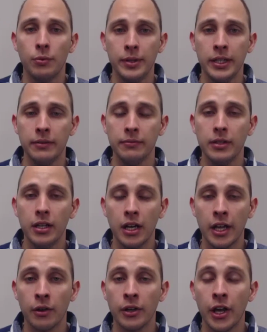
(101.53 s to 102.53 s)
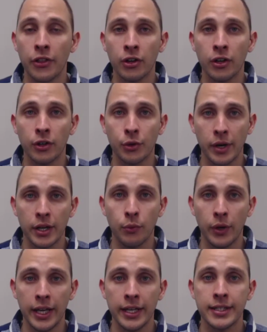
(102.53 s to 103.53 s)
would be another
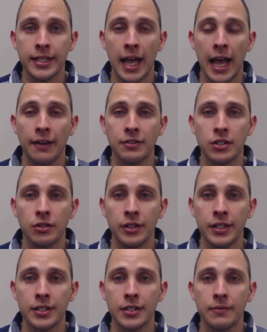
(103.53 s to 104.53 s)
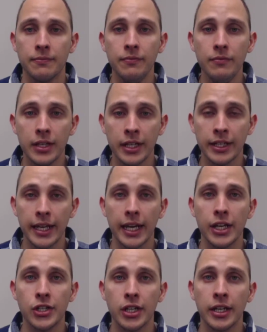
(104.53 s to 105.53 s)
great way to have students
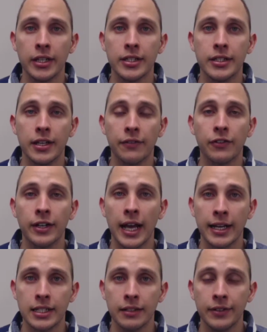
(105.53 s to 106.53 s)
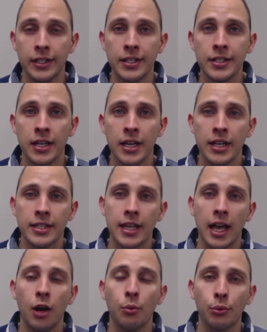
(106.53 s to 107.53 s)
engage in different activities
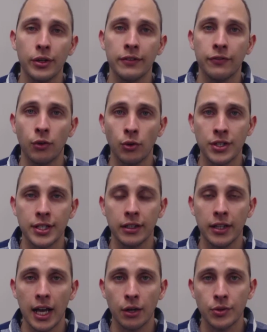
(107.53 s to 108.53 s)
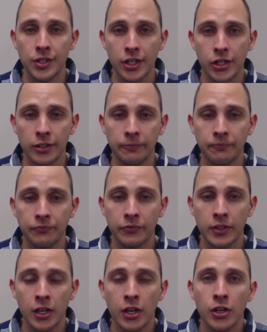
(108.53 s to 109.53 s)
to help reinforce skill acquisition.
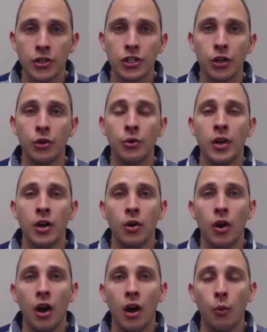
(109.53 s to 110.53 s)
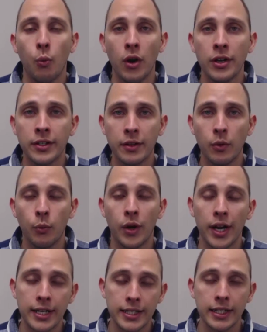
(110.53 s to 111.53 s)
So one
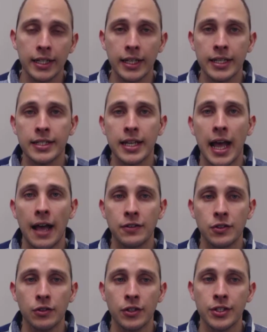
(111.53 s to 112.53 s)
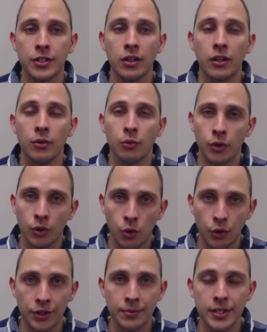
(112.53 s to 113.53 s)
idea is to have students
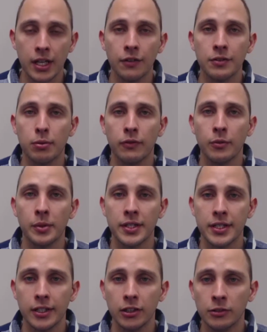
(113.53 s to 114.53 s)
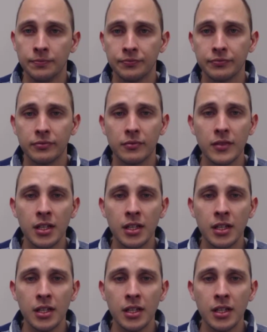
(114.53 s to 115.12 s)
record themselves performing a skill,